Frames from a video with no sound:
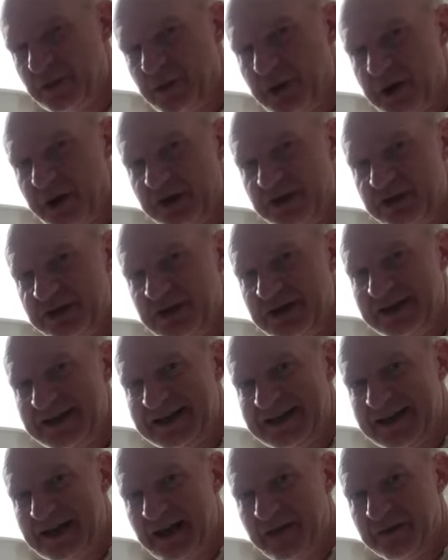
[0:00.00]
quite a good
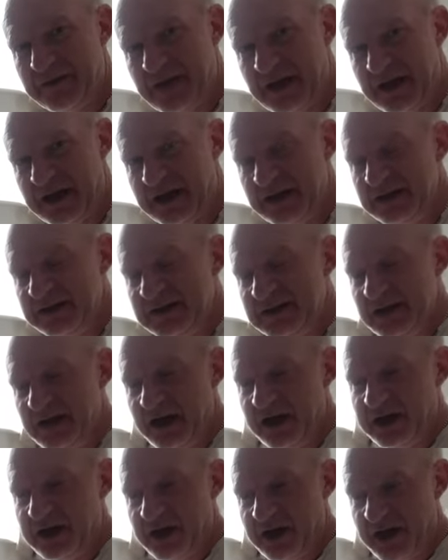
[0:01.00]
clean out then
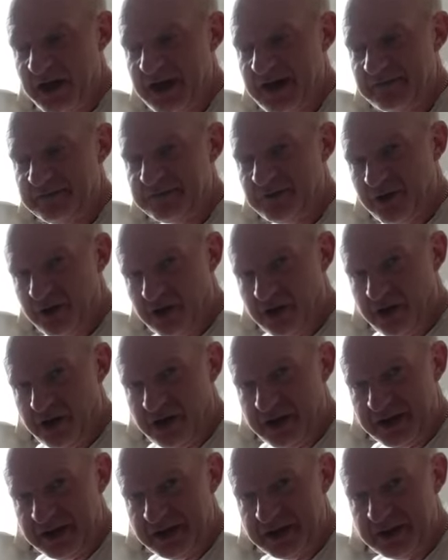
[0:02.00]
and I have got
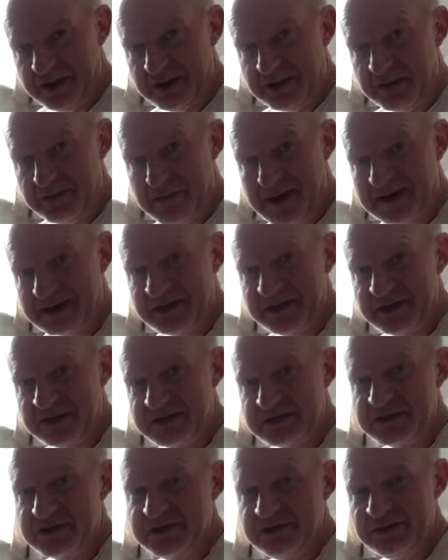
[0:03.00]
a the
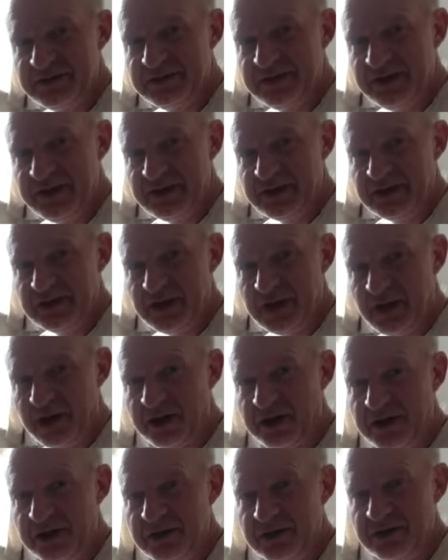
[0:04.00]
magnet in
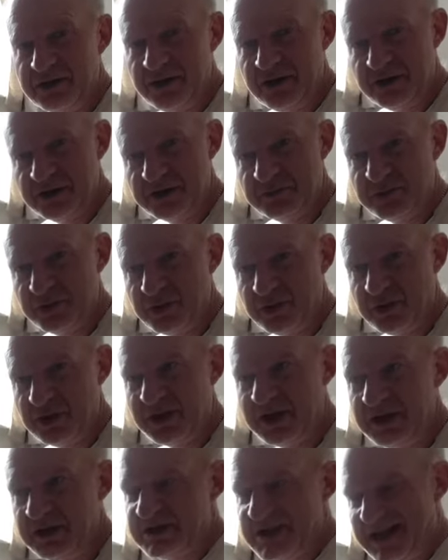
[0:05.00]
line at the
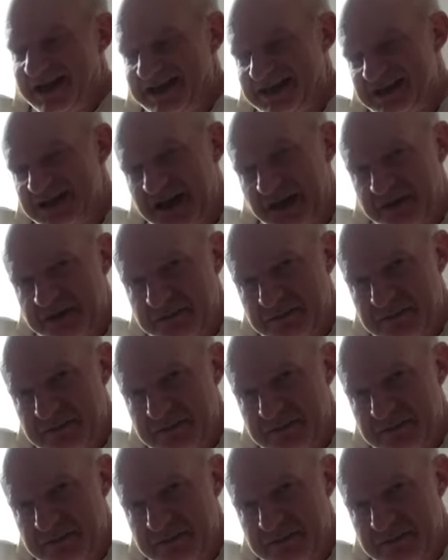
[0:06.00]
boiler takes out the